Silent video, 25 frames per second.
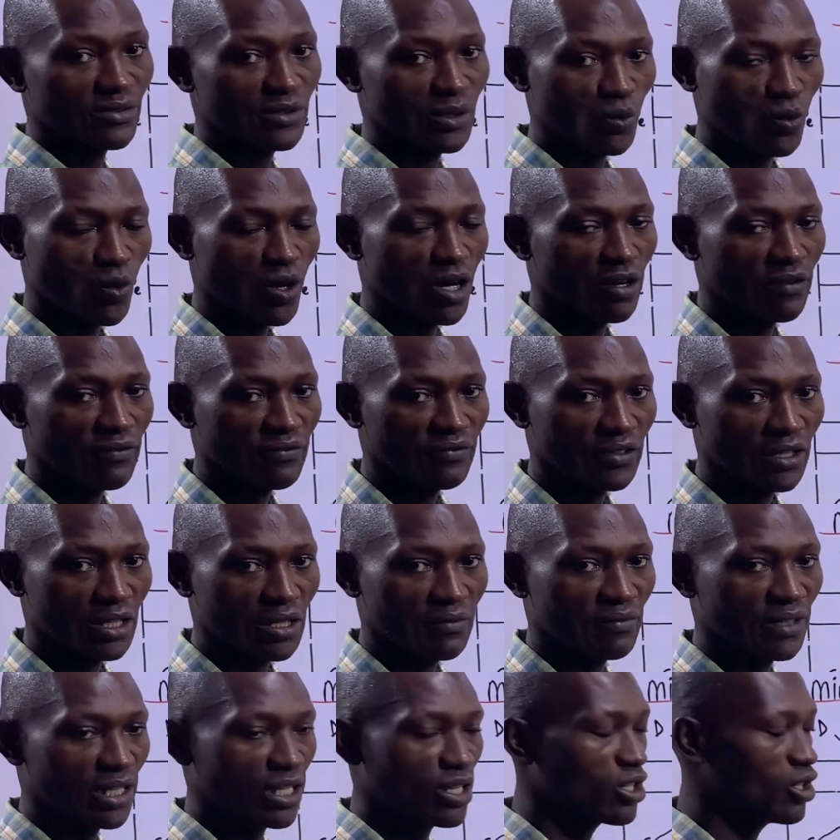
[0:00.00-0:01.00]
the welfare
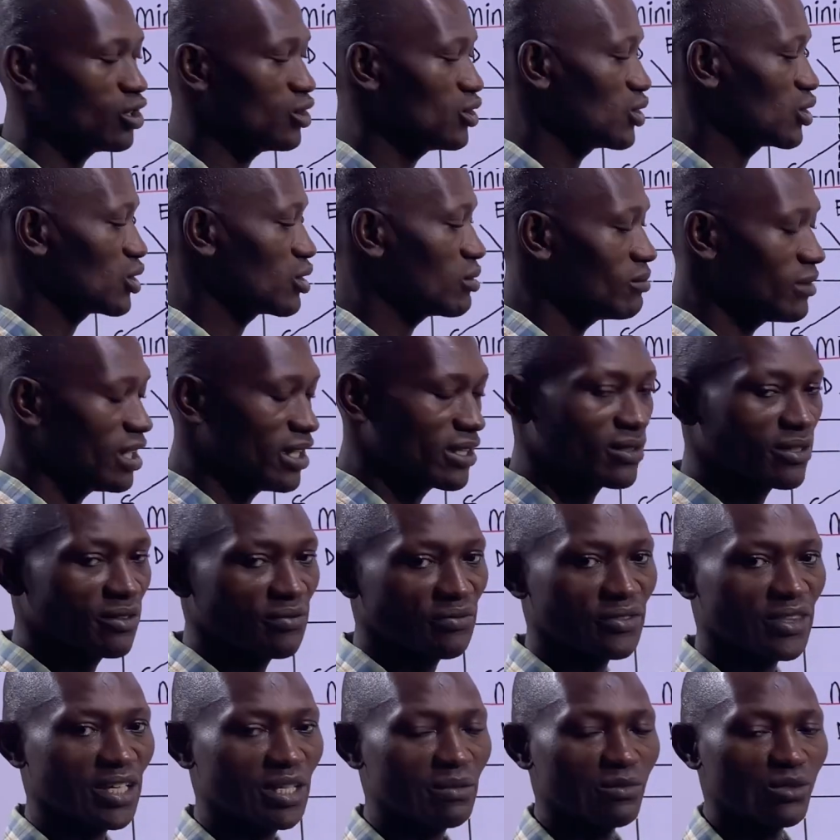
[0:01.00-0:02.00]
of the consumers
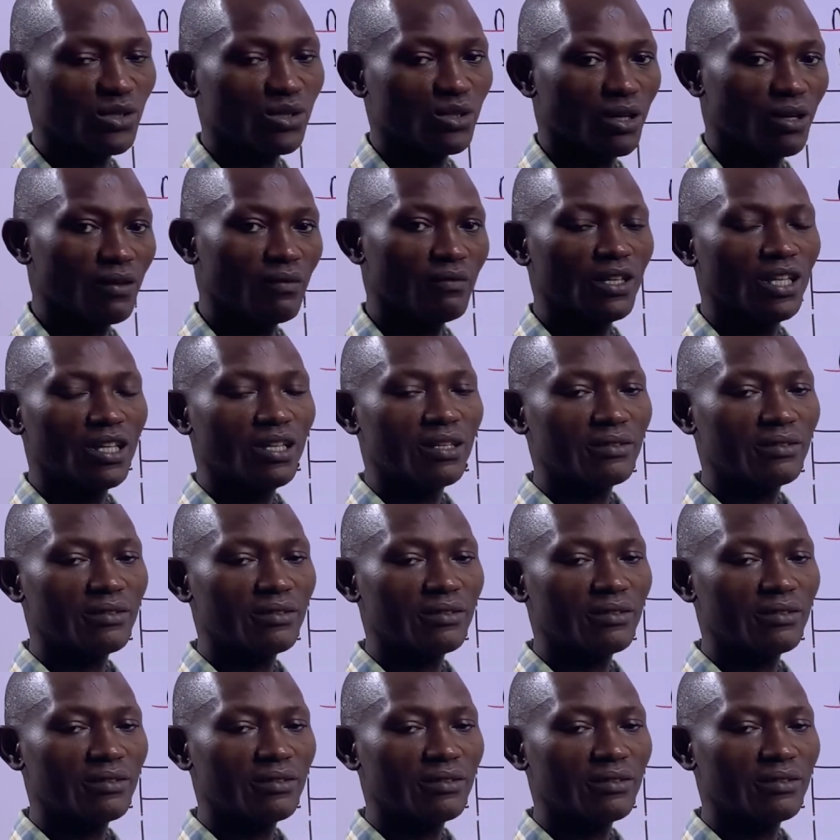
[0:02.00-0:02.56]
in terms of